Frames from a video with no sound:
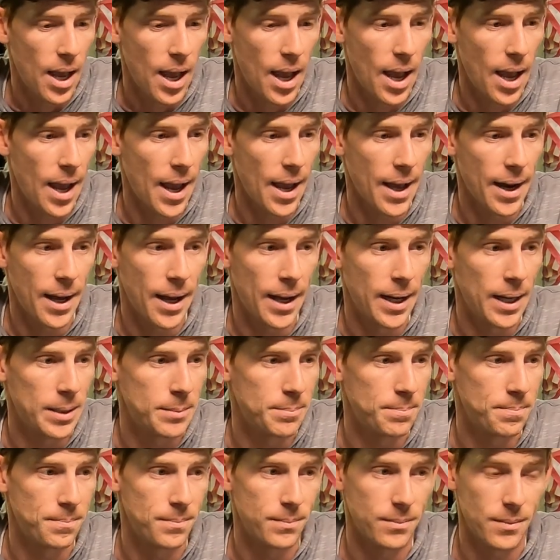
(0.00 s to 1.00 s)

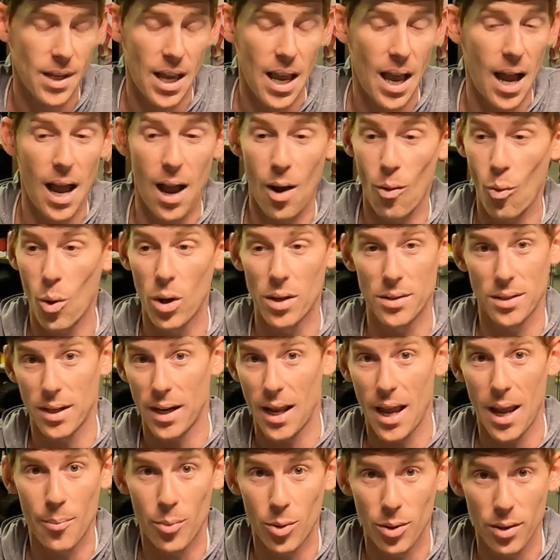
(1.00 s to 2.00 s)
And yeah, I
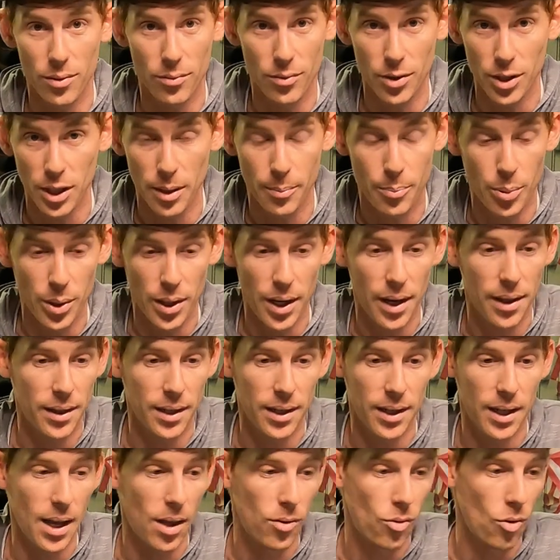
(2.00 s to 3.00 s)
wasn't able to really put
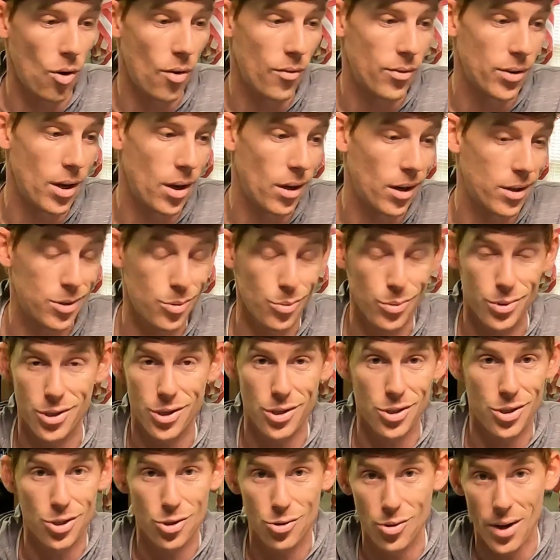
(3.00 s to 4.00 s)
anything together over there because it was
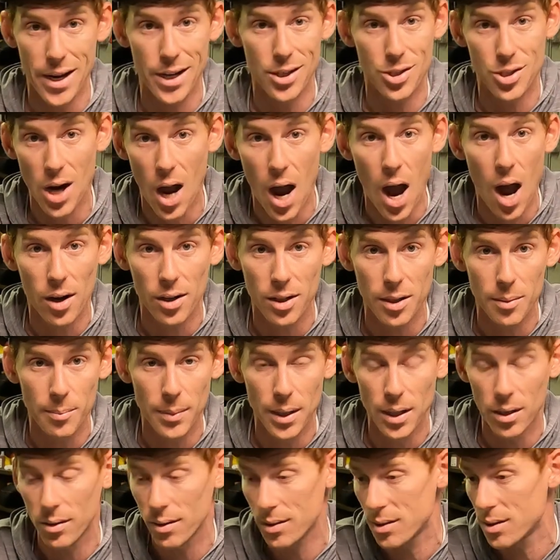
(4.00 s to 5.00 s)
just straight chocolate
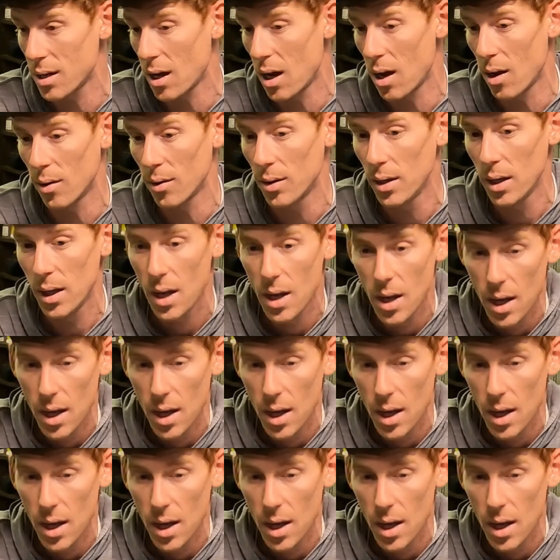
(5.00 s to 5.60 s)
milk. So